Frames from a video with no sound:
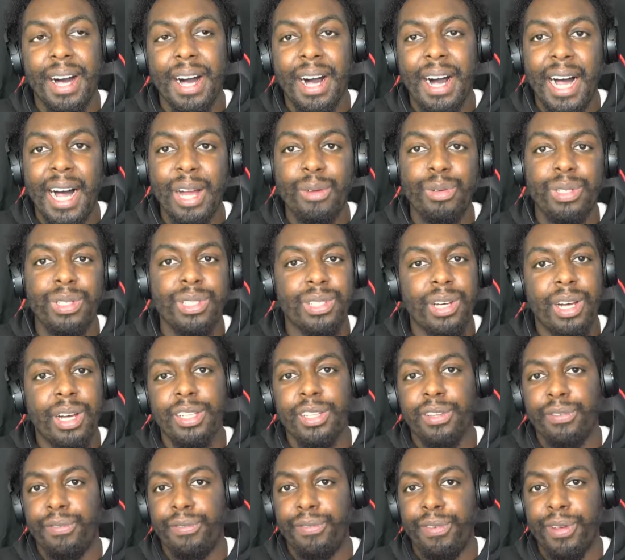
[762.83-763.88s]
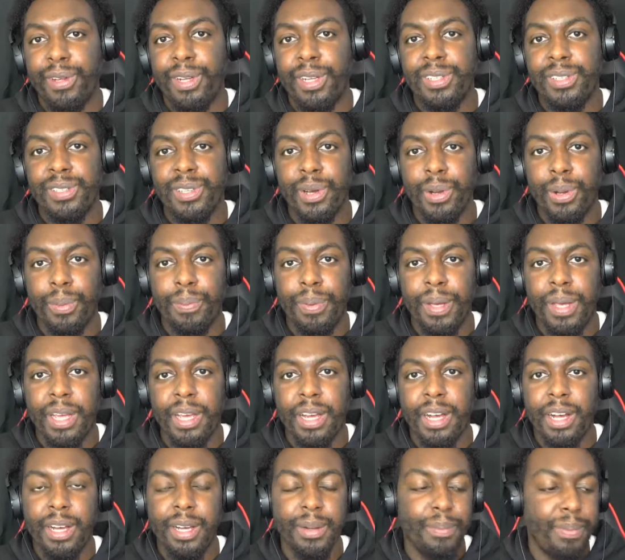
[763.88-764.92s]
I was starting to feel as though
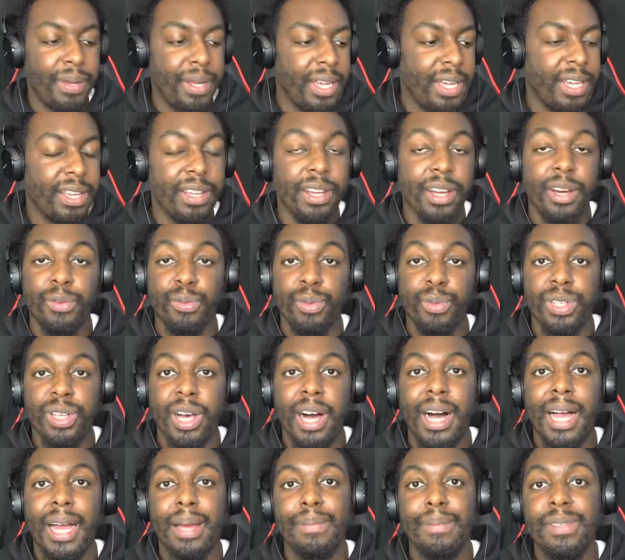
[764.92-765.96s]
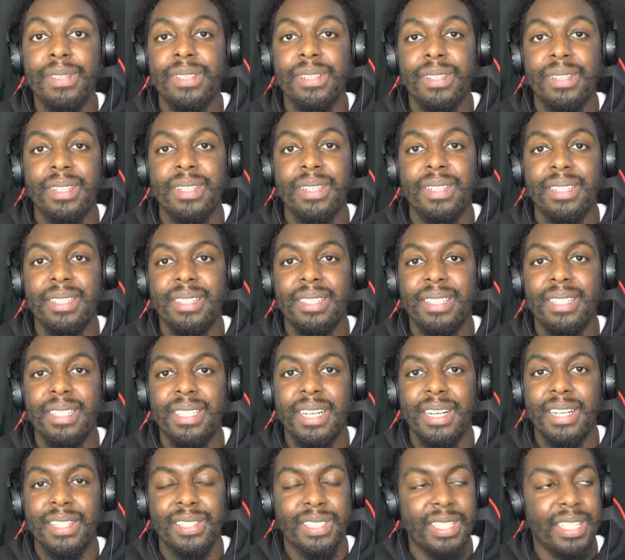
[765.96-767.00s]
Petr Yan was hyped.
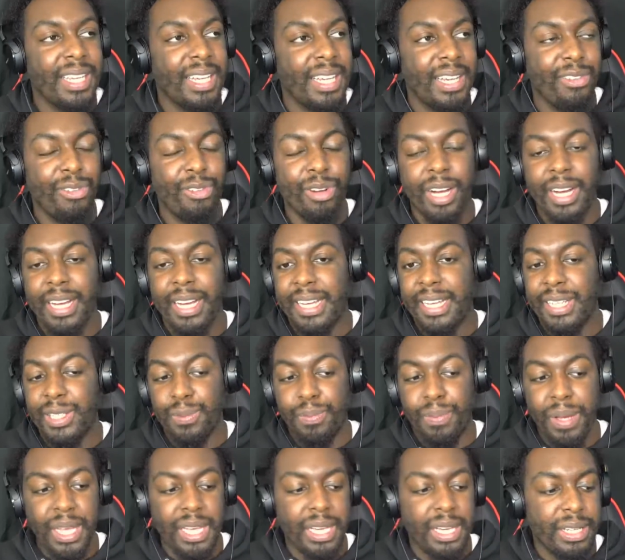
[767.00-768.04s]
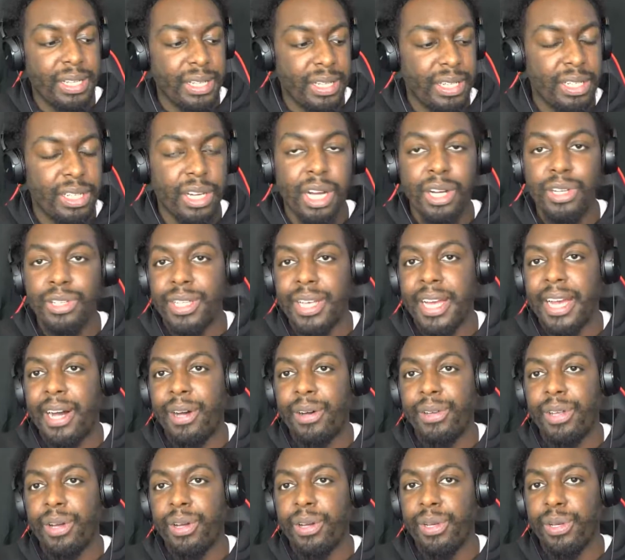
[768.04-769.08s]
I was thinking, right, he's beaten Jose
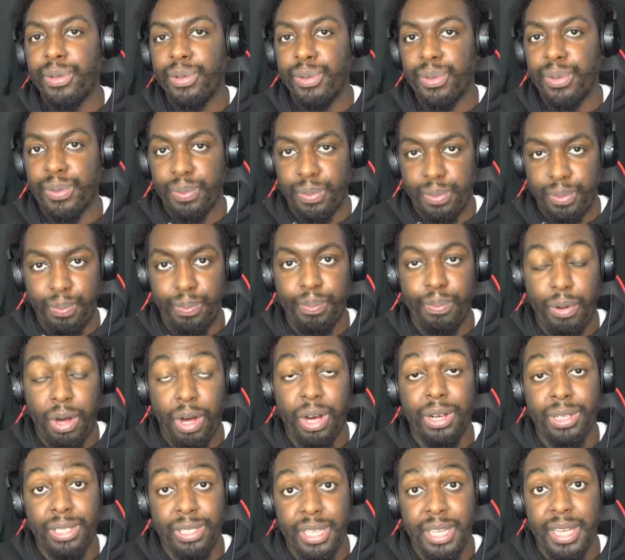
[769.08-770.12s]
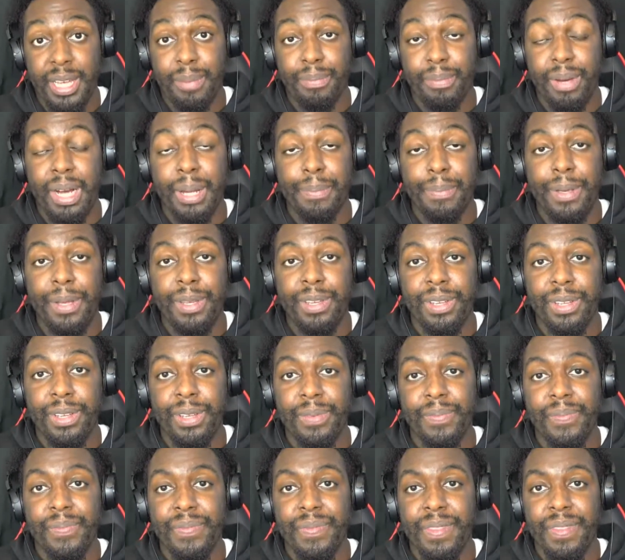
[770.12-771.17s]
Aldo, who's past it, in my
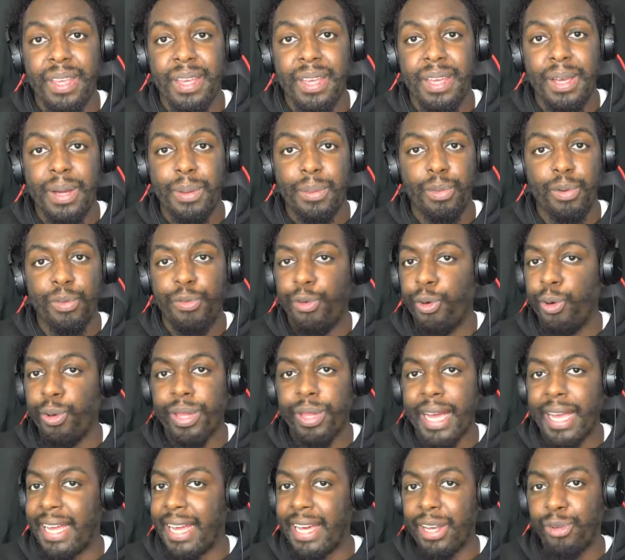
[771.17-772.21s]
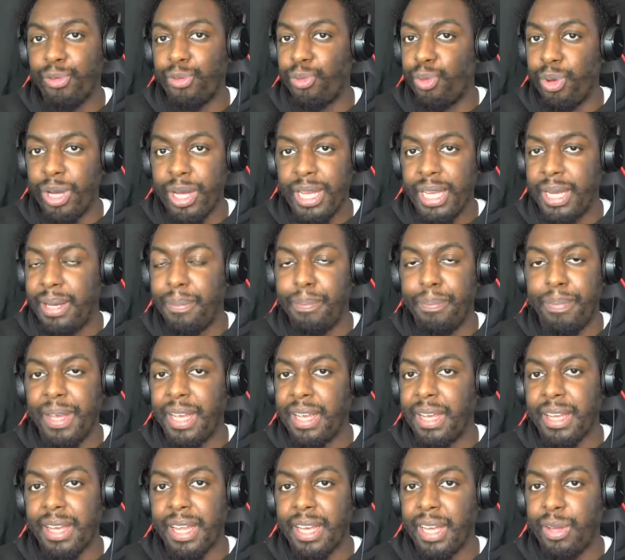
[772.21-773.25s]
opinion. Before that, he hadn't really
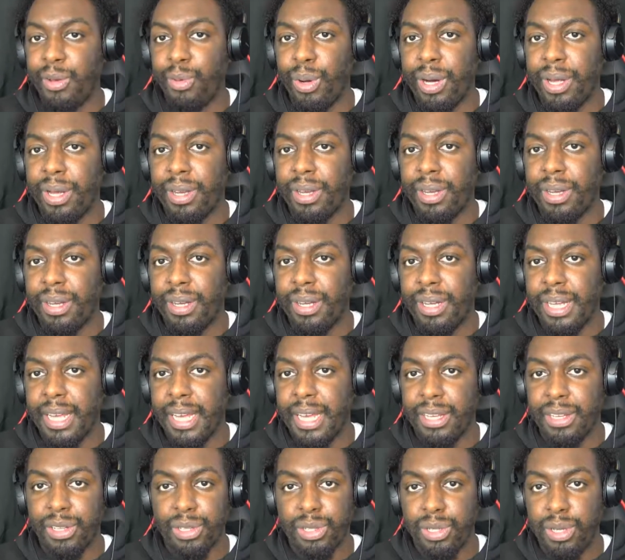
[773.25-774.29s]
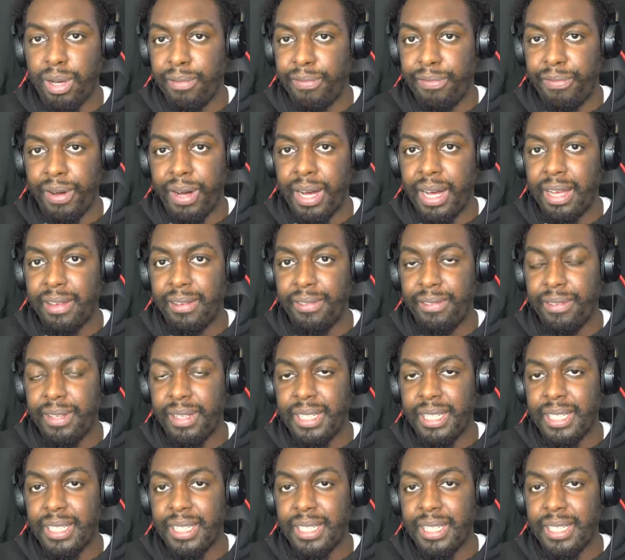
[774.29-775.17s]
beaten anyone in the top 5.